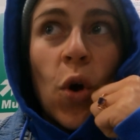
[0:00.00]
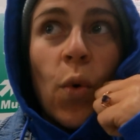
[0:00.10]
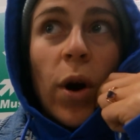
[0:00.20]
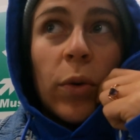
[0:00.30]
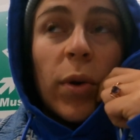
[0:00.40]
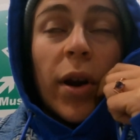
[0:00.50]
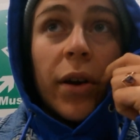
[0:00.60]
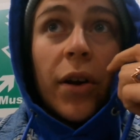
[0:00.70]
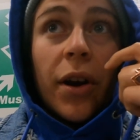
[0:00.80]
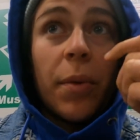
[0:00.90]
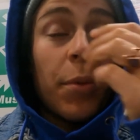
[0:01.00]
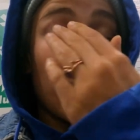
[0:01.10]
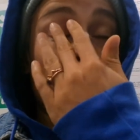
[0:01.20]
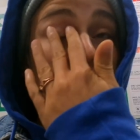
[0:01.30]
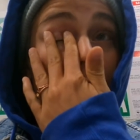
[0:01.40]
where we are gonna
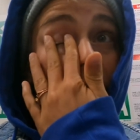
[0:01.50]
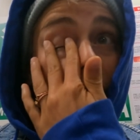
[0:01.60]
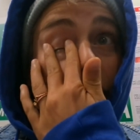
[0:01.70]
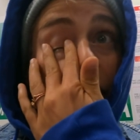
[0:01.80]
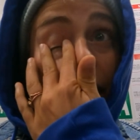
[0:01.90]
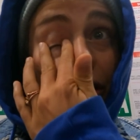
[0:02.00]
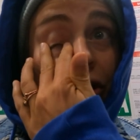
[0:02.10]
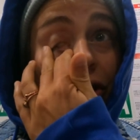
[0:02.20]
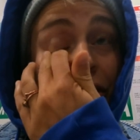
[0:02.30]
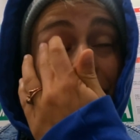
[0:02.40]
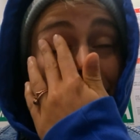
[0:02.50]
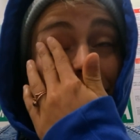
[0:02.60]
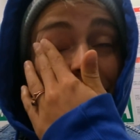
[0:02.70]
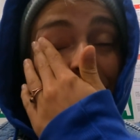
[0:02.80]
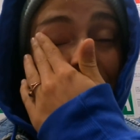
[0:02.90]
probably crash
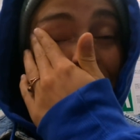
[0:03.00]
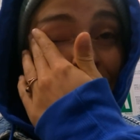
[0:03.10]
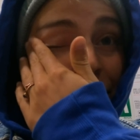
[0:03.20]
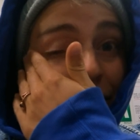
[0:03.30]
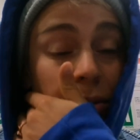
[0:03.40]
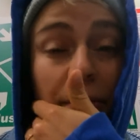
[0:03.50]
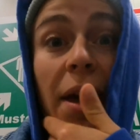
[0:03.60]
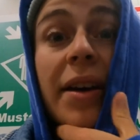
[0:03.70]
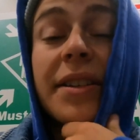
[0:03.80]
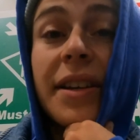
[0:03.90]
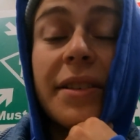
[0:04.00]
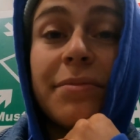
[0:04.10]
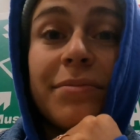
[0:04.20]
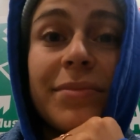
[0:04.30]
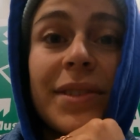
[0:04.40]
in the bed
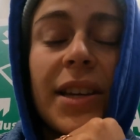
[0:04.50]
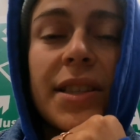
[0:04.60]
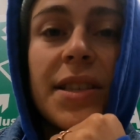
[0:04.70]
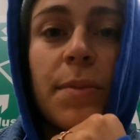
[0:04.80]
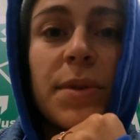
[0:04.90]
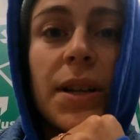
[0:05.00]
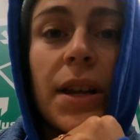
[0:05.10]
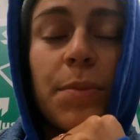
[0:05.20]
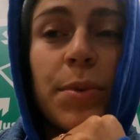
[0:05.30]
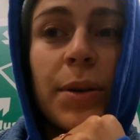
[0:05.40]
and get some sleep,